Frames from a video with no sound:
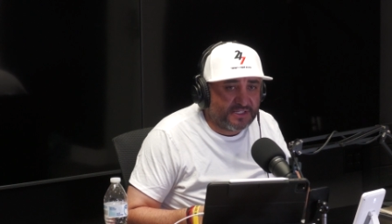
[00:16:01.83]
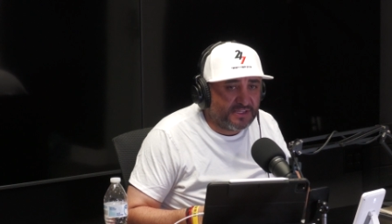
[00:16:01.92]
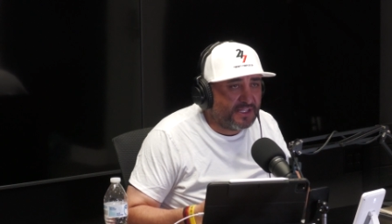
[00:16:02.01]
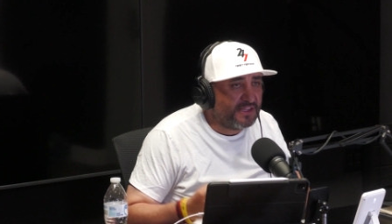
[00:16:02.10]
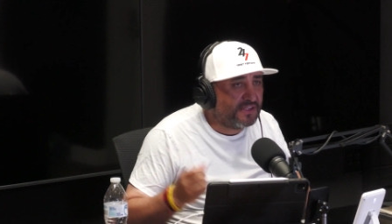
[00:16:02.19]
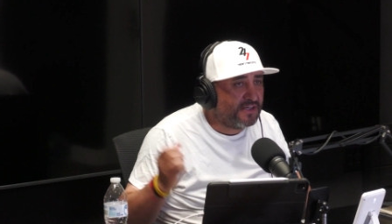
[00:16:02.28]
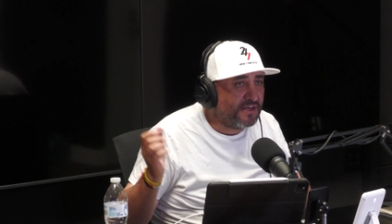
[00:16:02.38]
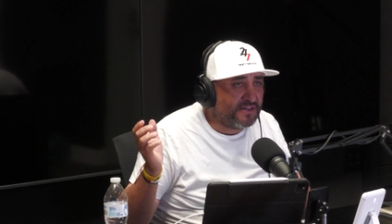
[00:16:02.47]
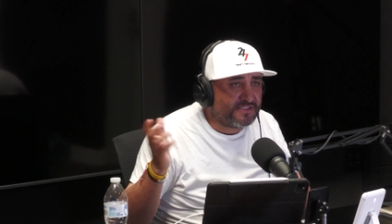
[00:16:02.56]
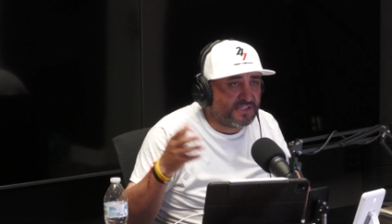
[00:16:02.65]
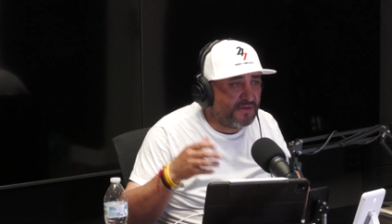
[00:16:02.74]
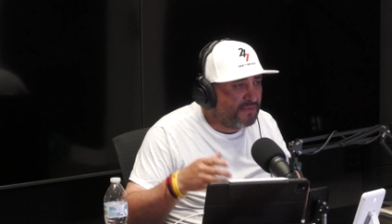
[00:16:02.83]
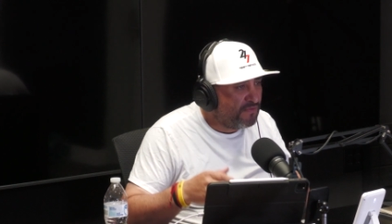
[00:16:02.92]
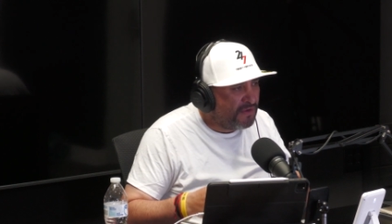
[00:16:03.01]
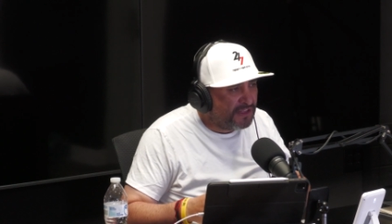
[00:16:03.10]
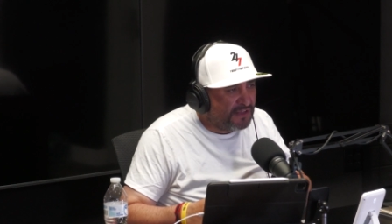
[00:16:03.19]
And then the nurse came
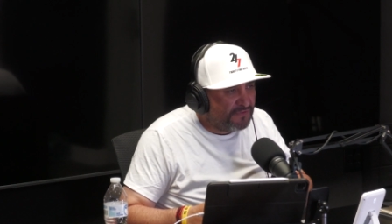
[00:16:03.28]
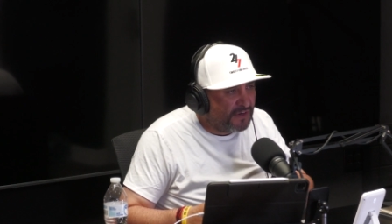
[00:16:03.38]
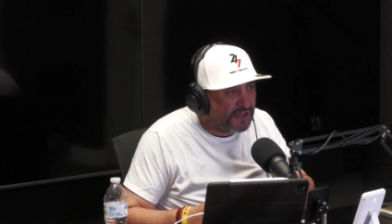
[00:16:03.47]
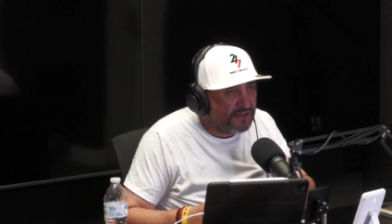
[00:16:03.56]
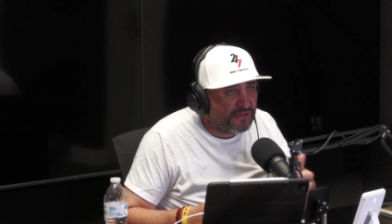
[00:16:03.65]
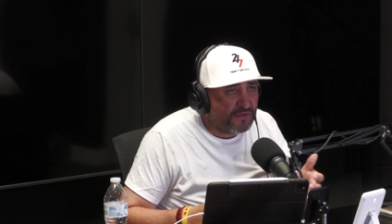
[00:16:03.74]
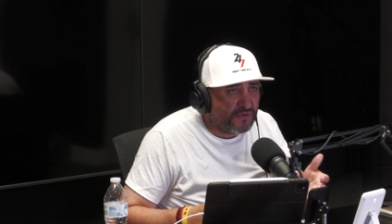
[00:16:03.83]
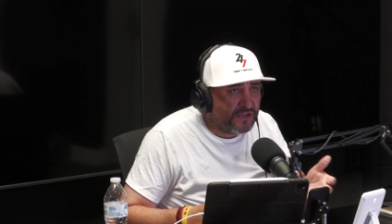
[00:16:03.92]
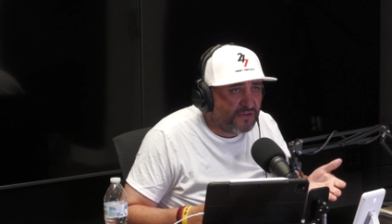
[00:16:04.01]
in, what the fuck are you doing?